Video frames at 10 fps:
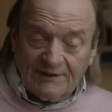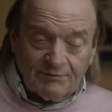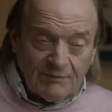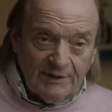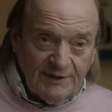
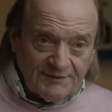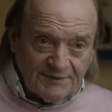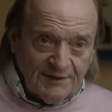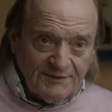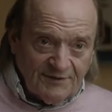that's what it is.
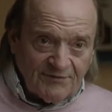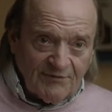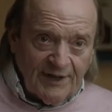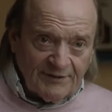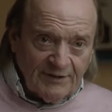It is a
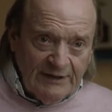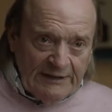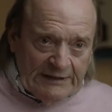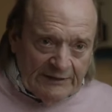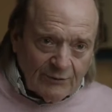threat
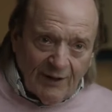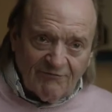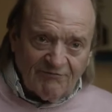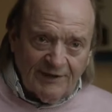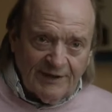to
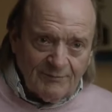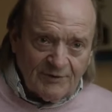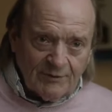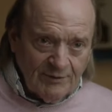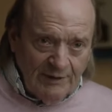our freedom
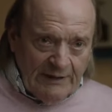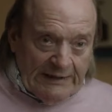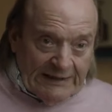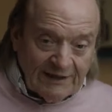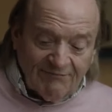to
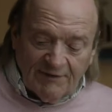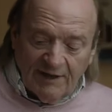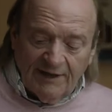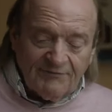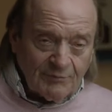live the
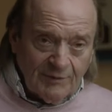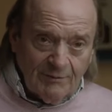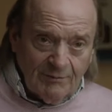lives we